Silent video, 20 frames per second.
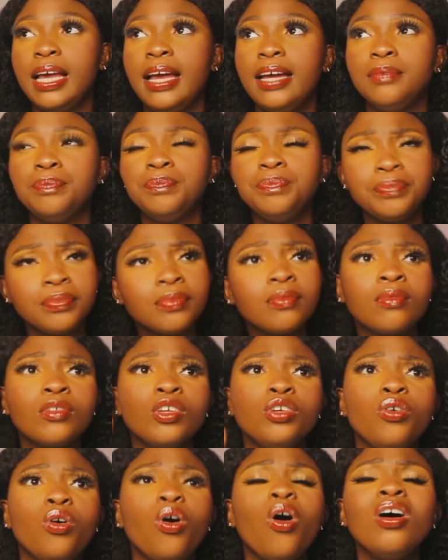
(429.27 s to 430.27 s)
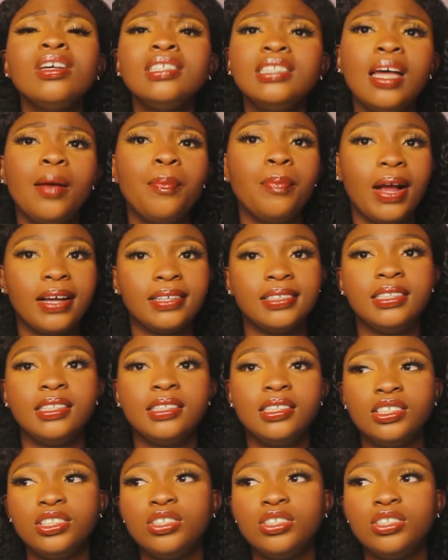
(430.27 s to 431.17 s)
and you know, constant practice.